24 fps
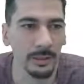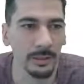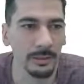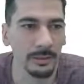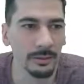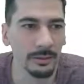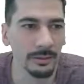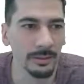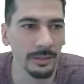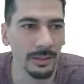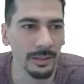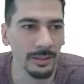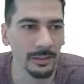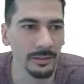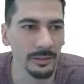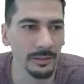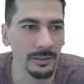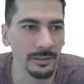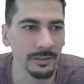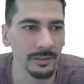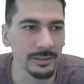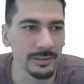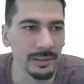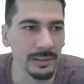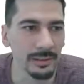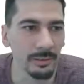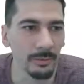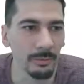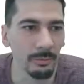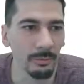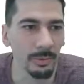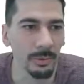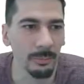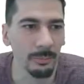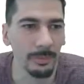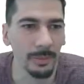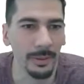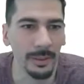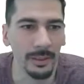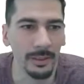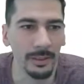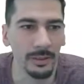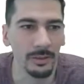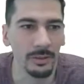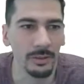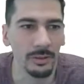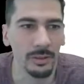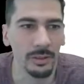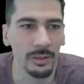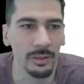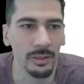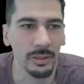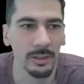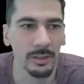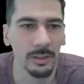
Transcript: uh, actually let's stay on the web page.